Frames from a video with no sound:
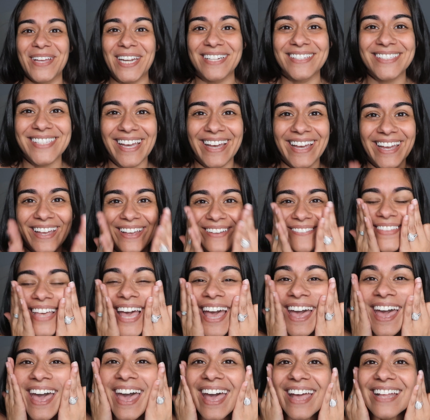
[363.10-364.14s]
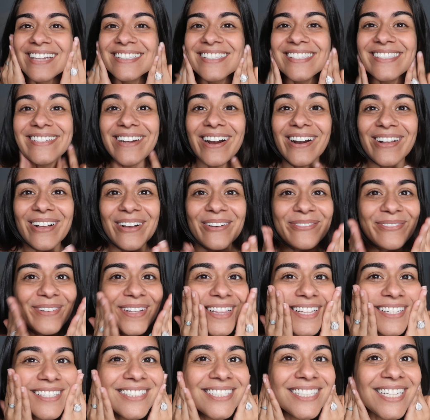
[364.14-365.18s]
at a time and start off
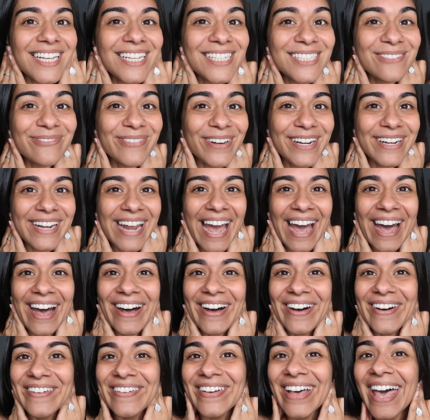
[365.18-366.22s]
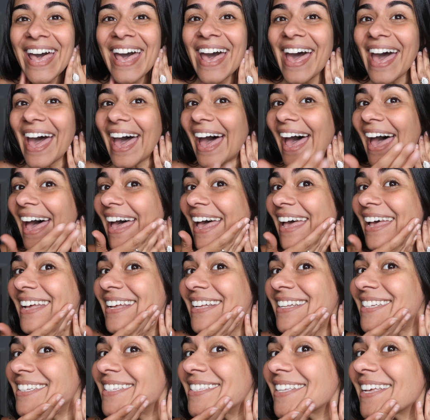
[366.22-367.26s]
with the cheeks for now.
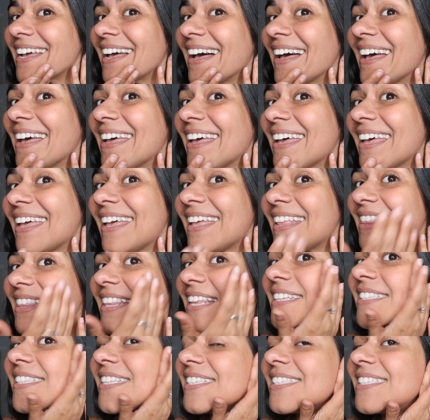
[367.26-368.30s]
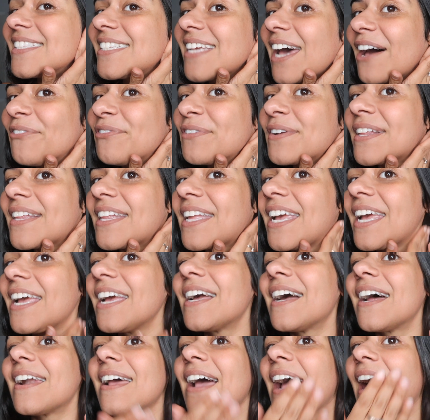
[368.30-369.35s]
And this is definitely
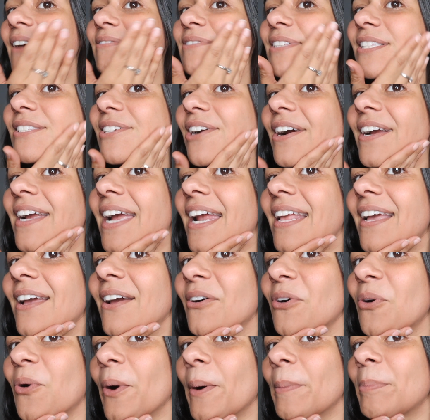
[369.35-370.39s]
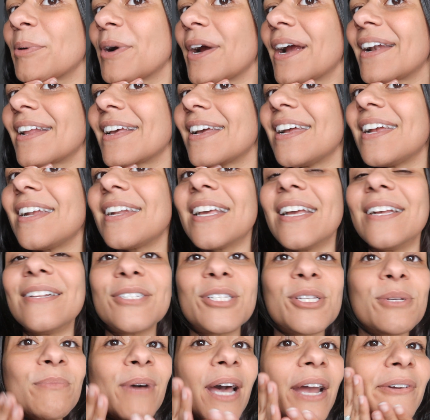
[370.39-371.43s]
gonna have to start getting incorporated
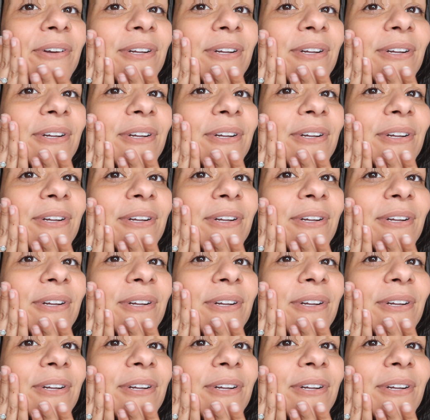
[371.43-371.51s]
into my